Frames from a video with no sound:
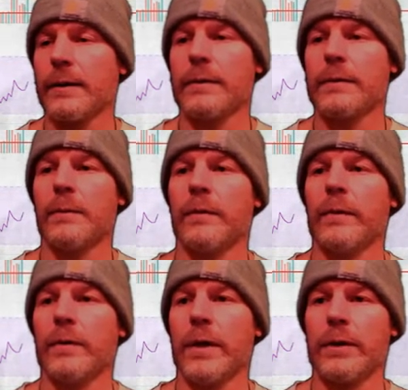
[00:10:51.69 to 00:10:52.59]
Some of
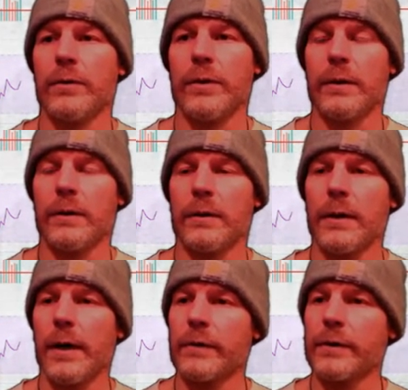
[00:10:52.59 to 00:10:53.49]
you like doing
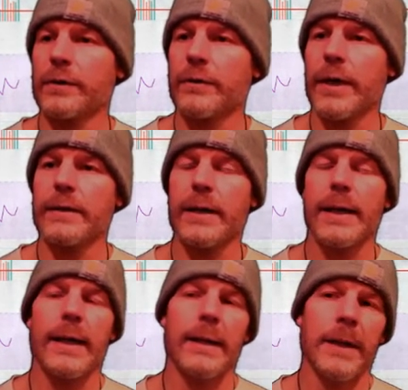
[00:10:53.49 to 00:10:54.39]
leverage trades.
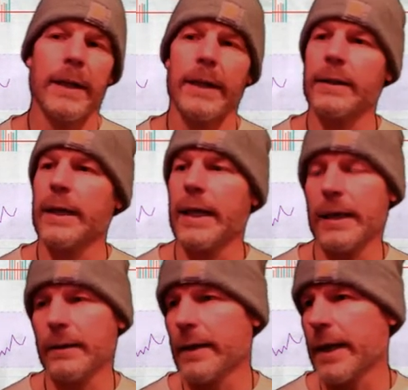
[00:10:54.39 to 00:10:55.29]
I'm not into
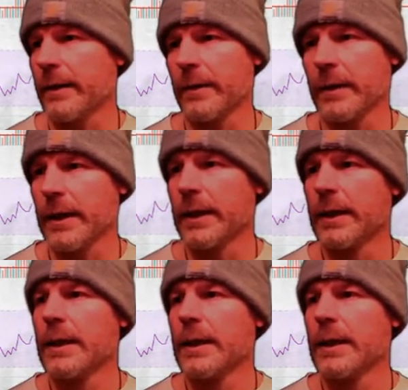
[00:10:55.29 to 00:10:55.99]
any of that really.